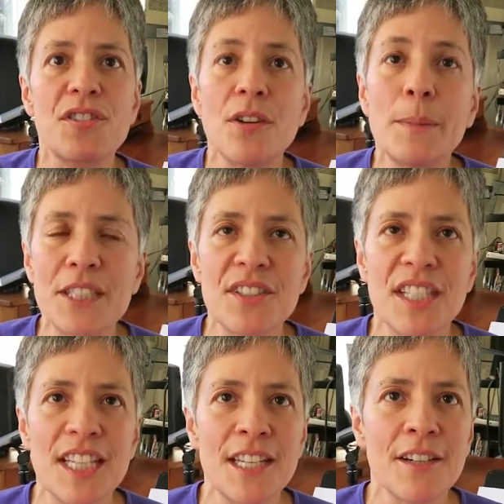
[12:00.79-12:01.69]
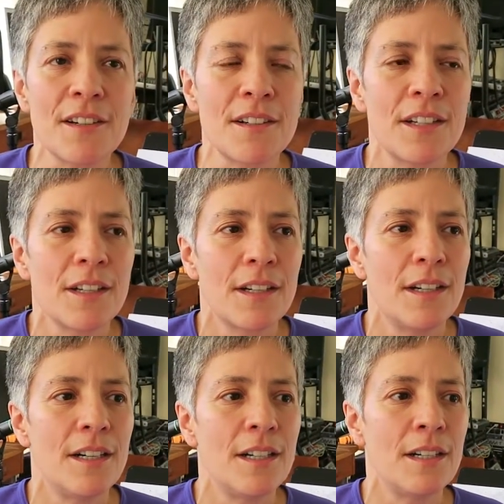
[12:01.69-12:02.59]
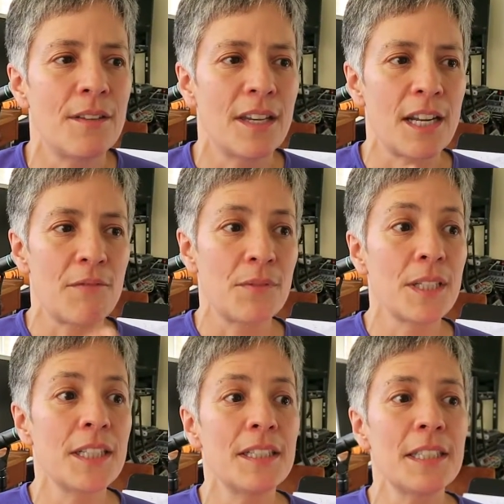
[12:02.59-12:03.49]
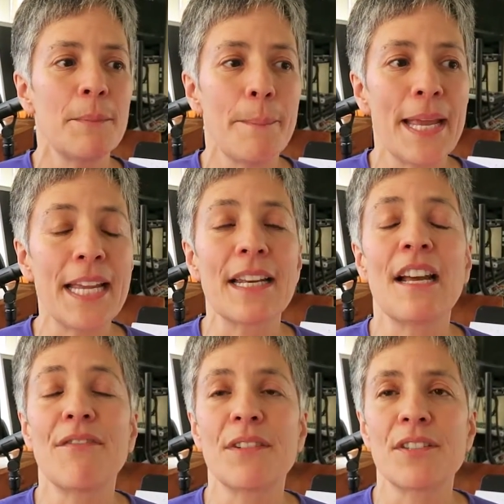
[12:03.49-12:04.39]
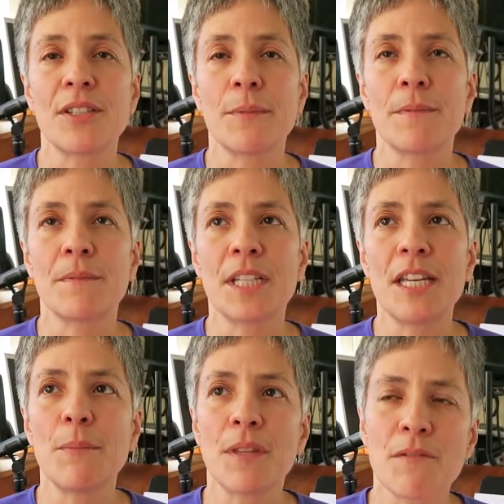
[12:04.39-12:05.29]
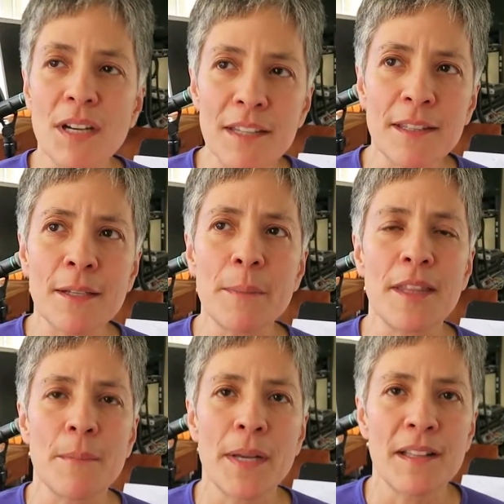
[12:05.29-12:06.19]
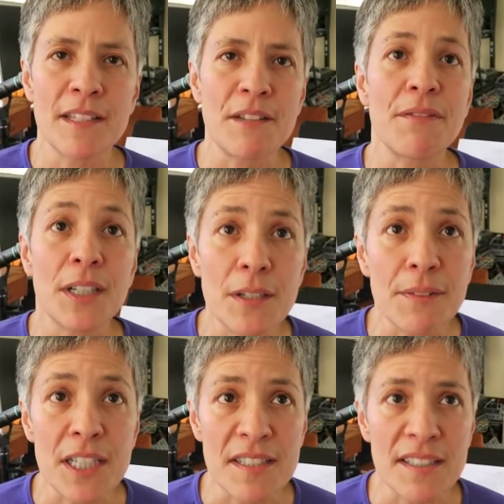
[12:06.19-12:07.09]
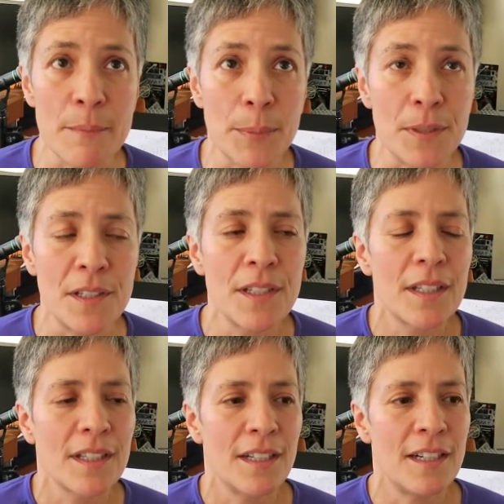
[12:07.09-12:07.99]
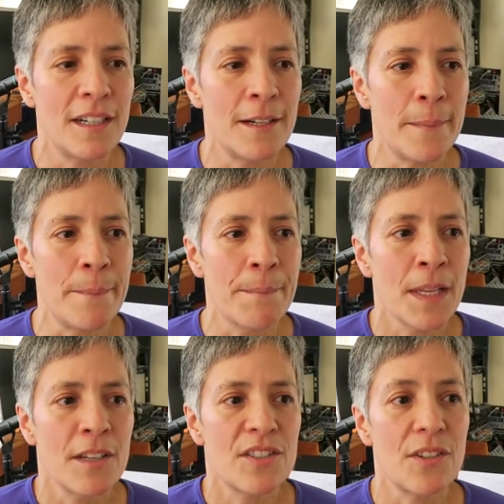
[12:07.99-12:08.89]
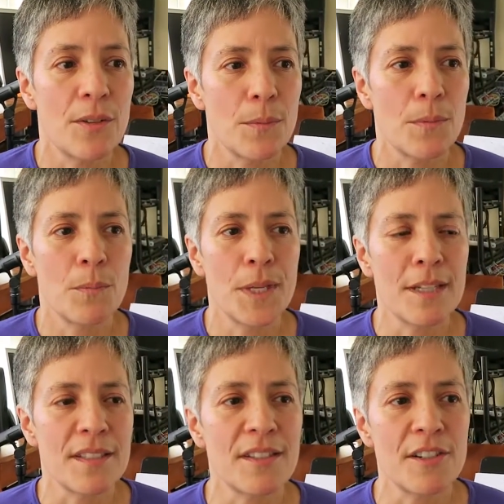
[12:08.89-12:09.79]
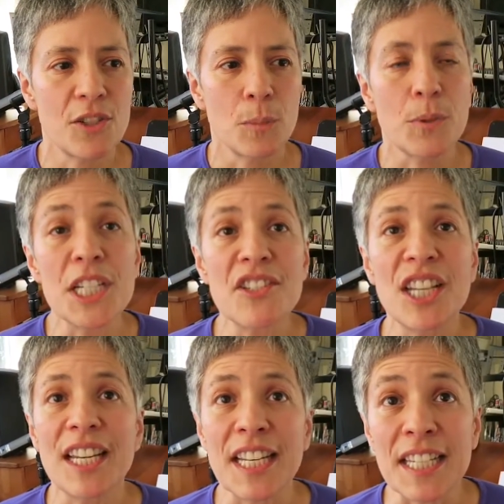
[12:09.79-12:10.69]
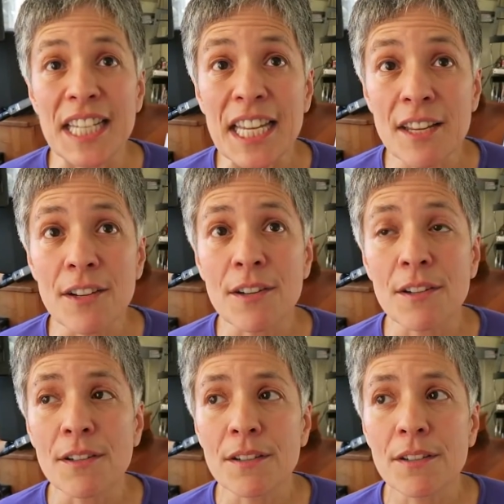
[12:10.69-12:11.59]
so much to hear that I really make an effort to keep the rhythm and the melody very, very simple. So that we can start to appreciate and hear